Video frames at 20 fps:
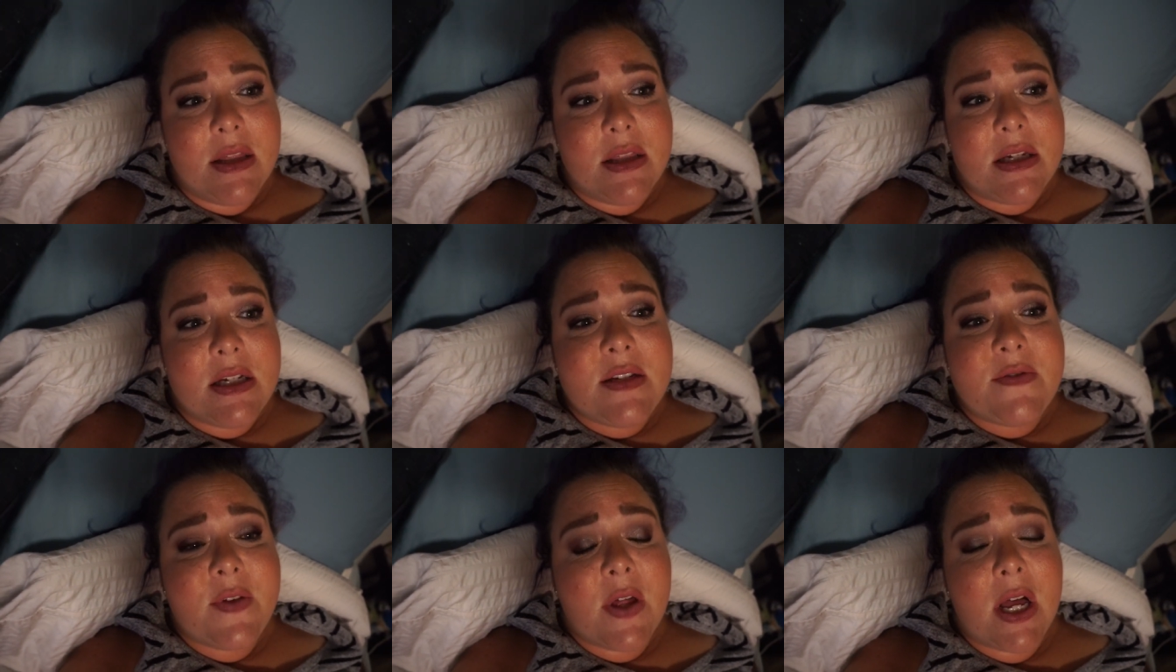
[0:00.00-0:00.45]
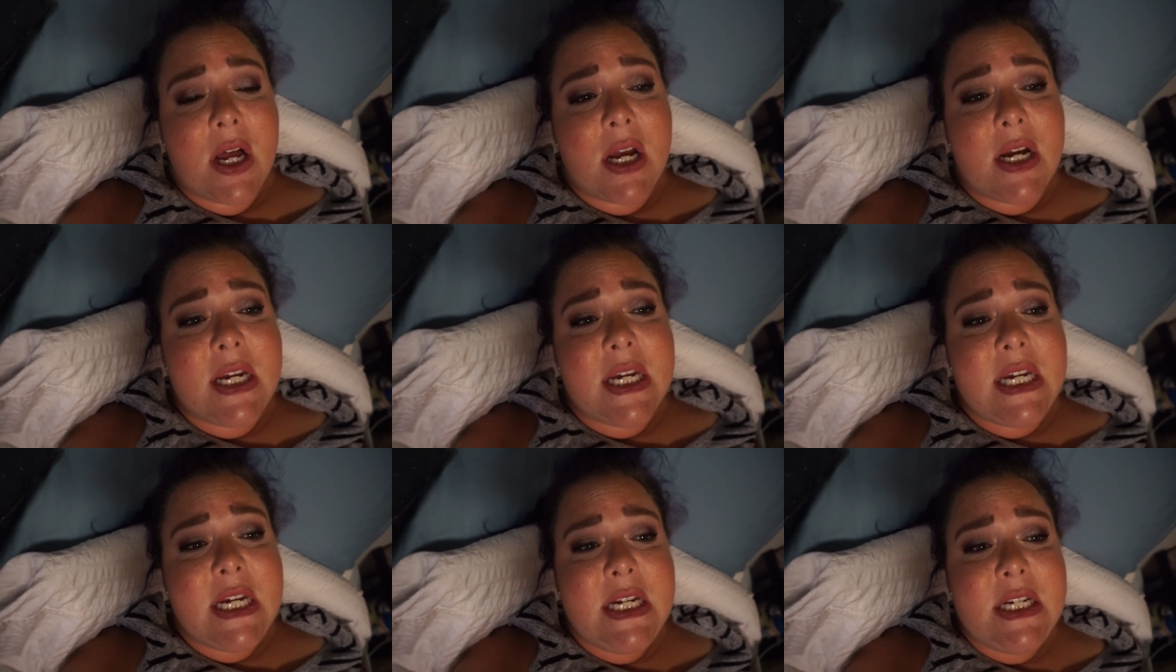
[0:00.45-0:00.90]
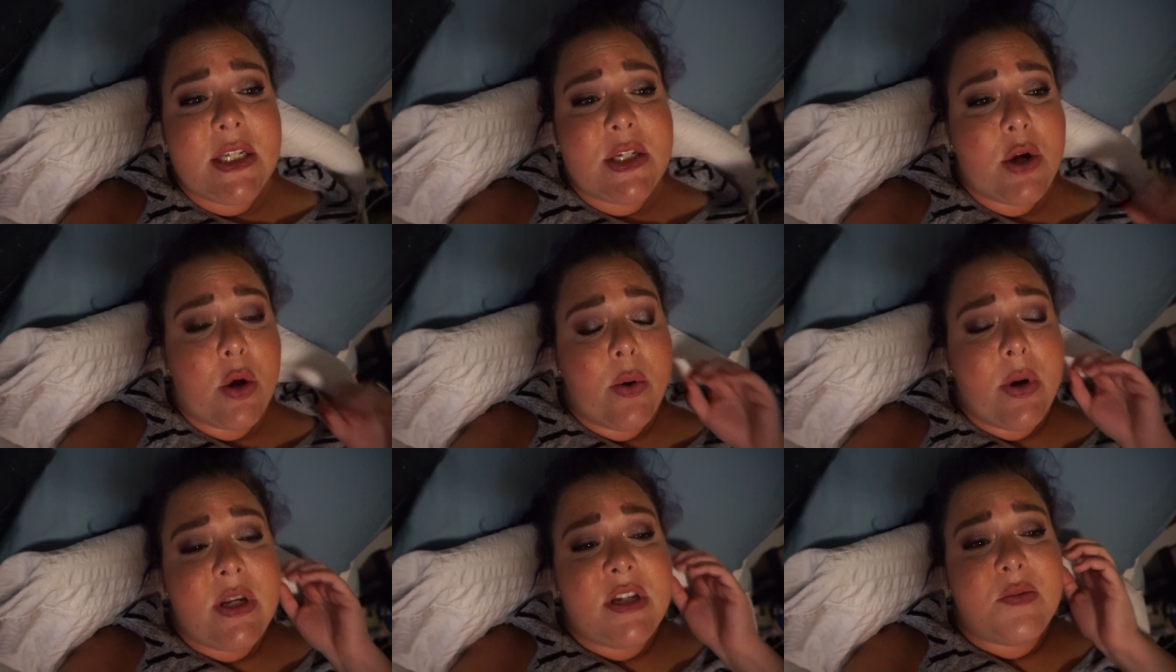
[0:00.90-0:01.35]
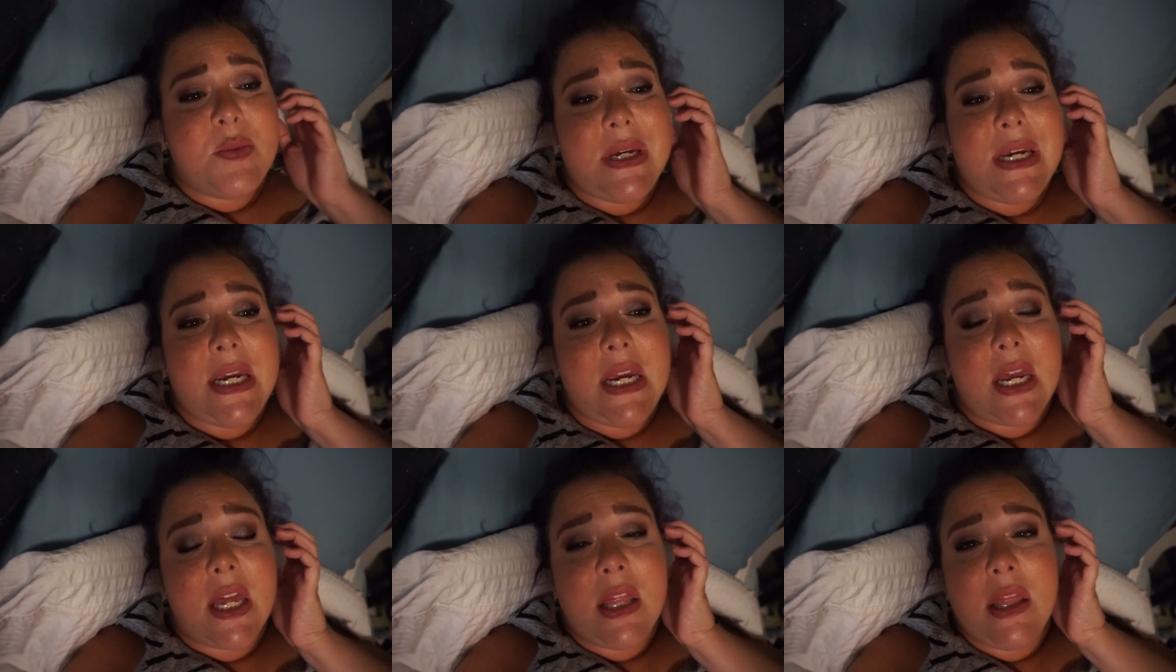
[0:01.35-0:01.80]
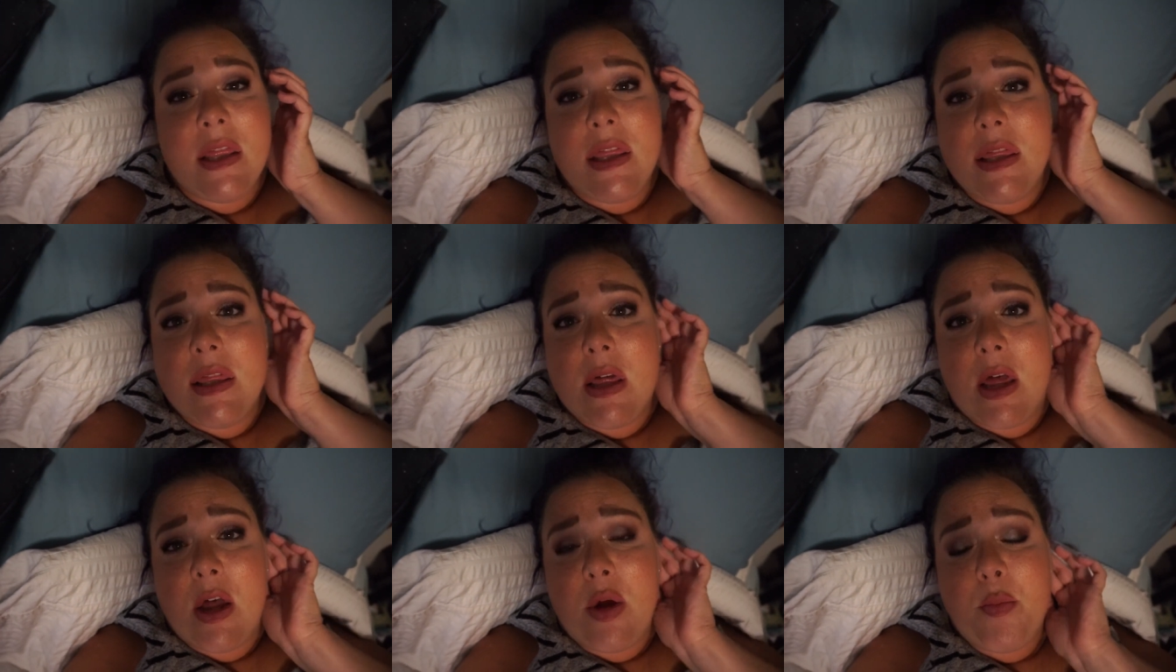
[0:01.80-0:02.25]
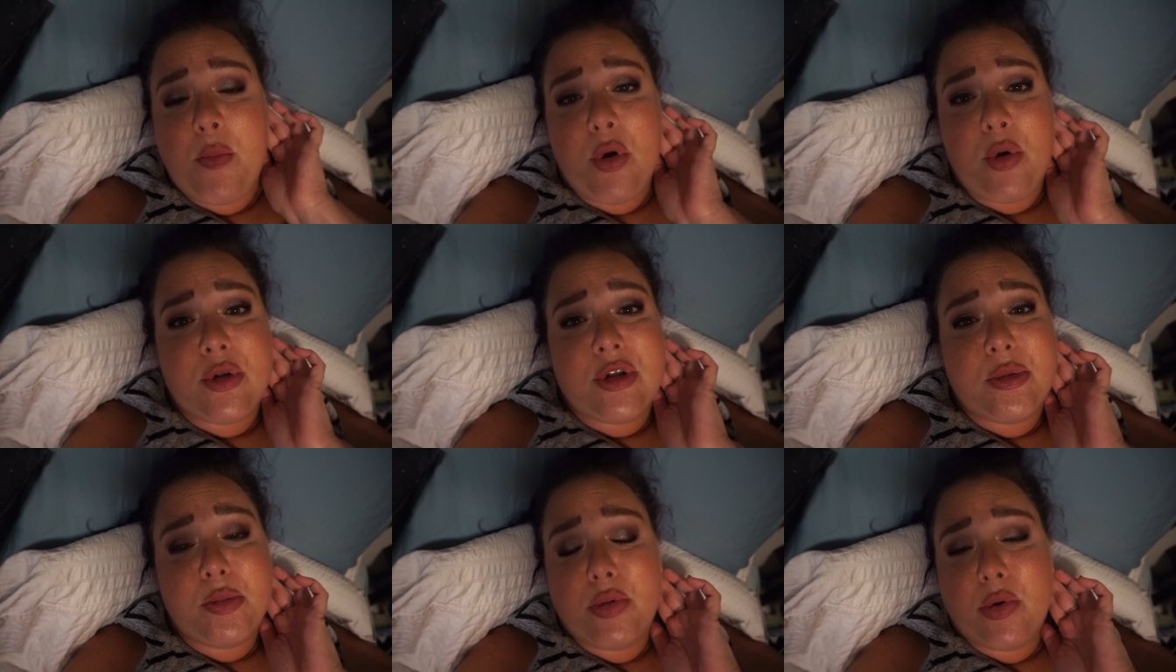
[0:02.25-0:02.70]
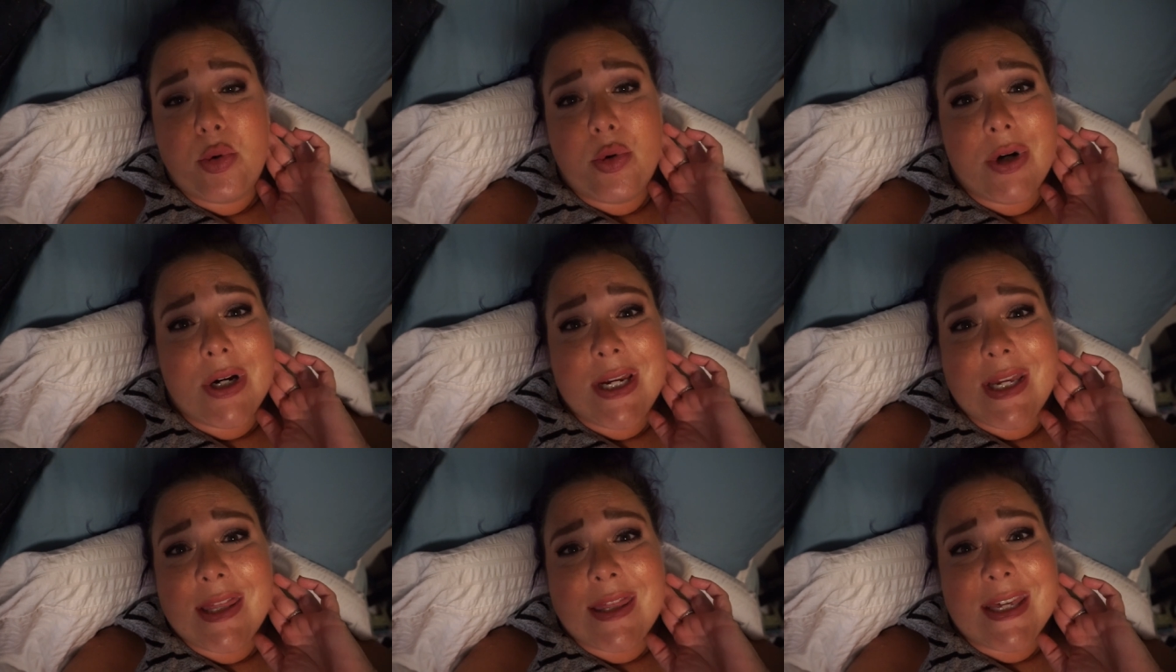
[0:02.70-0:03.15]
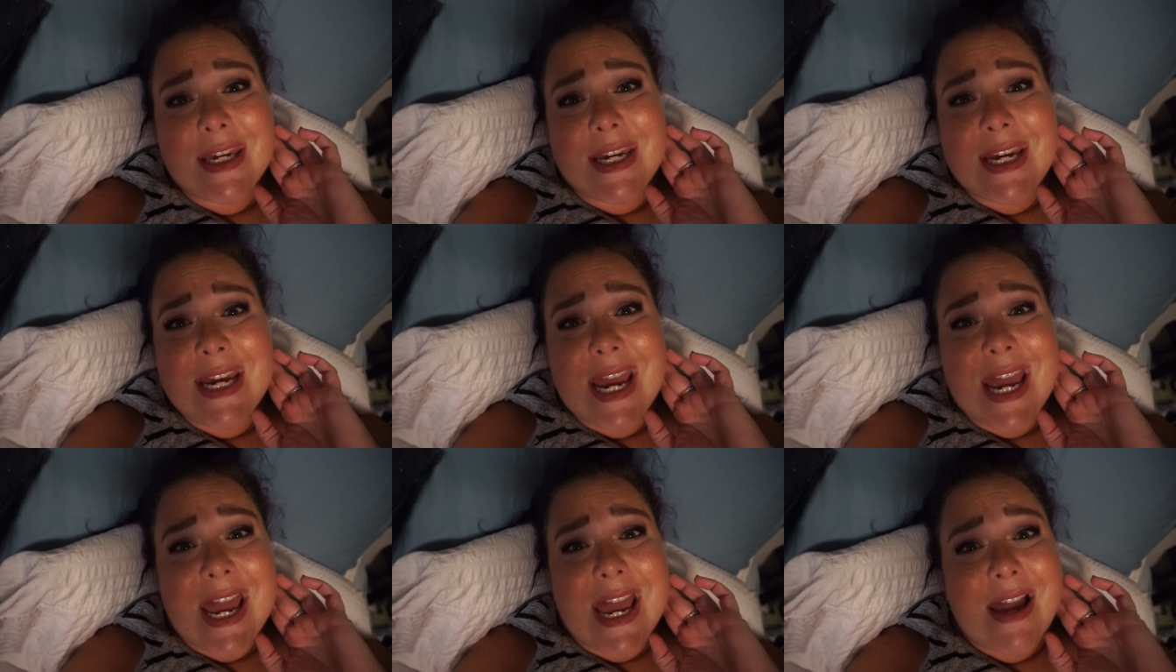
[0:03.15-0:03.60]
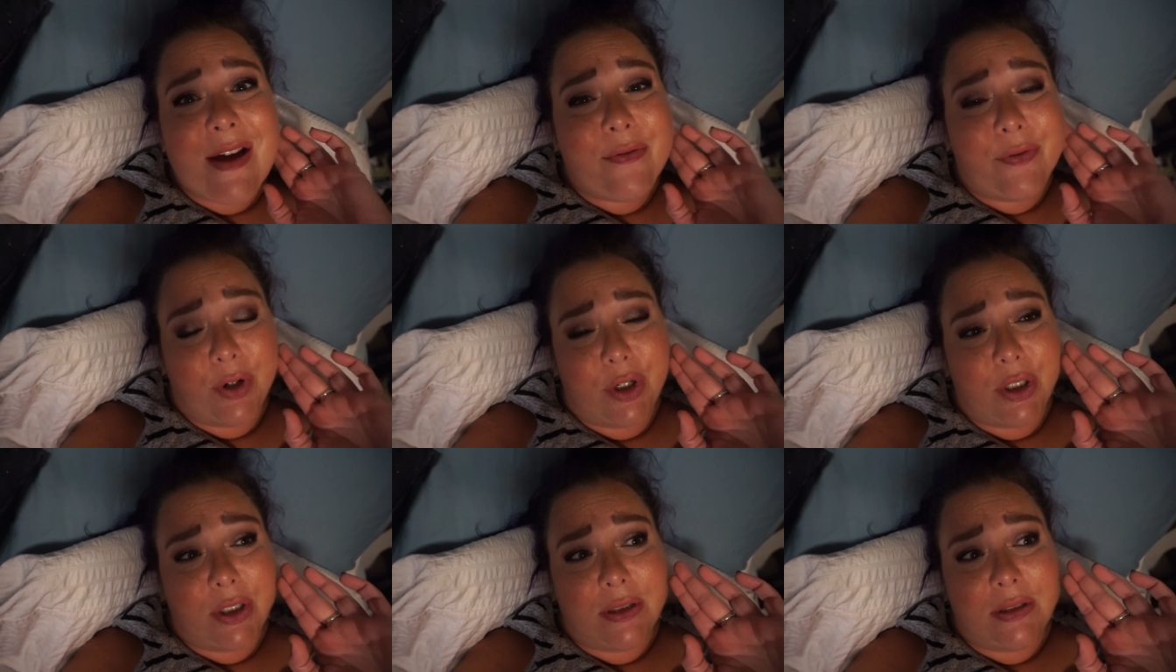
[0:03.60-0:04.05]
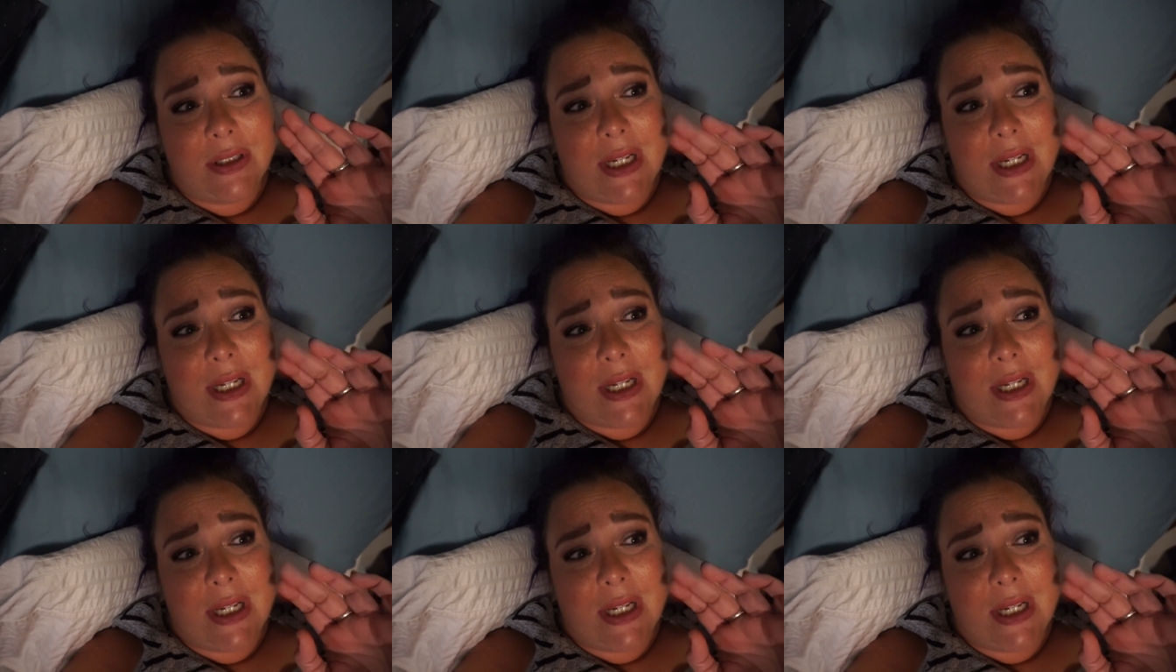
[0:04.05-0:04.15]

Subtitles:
This vlog is going to be the most boring thing ever.